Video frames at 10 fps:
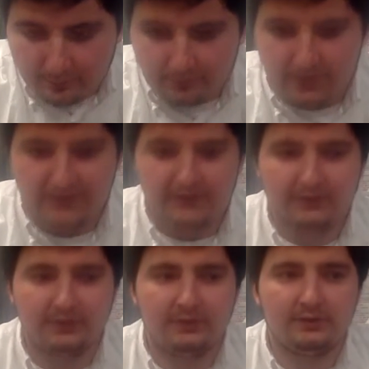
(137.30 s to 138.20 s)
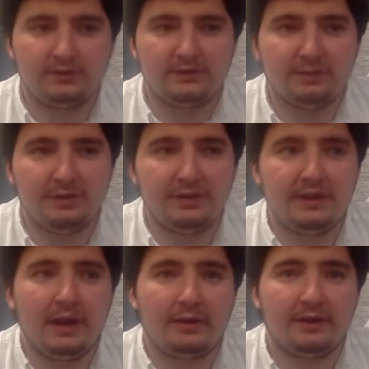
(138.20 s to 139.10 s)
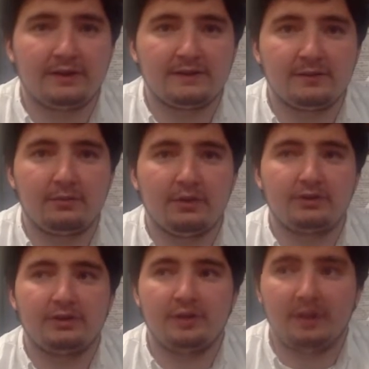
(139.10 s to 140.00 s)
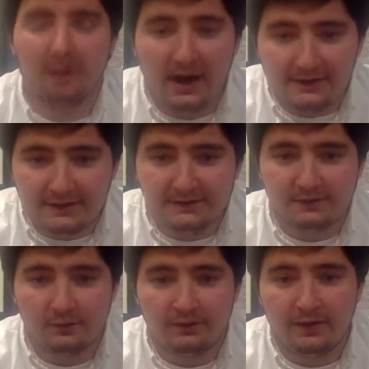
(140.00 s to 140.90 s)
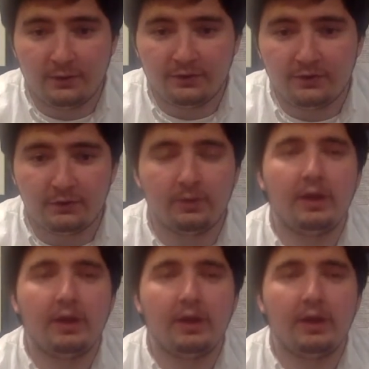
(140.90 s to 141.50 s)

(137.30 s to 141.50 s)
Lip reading: basically speaking out against the depression and ideas of what they would do.